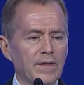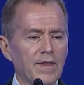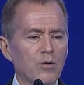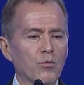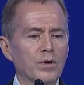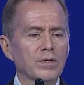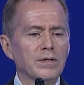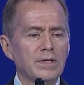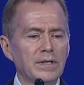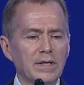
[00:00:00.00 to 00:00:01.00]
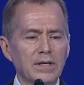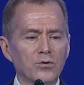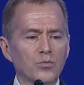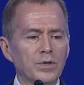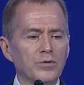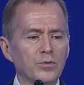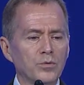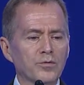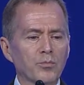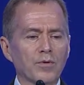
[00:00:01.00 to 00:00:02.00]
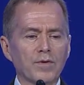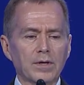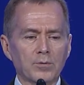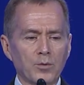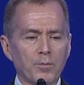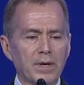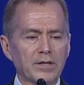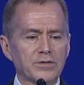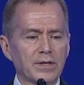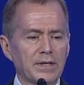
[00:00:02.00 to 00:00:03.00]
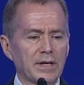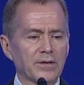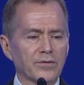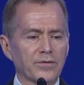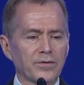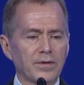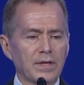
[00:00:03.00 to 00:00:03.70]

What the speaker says: that will indeed reduce preventable patient deaths,